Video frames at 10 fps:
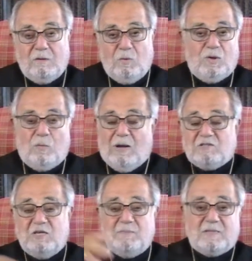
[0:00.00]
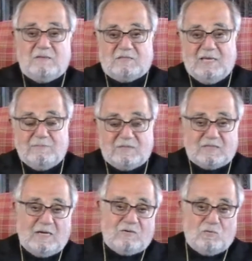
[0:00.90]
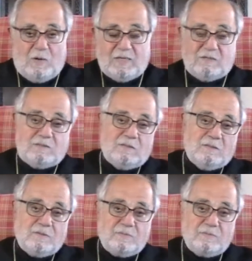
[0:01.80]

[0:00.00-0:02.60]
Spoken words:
We don't want you to make the same mistake twice.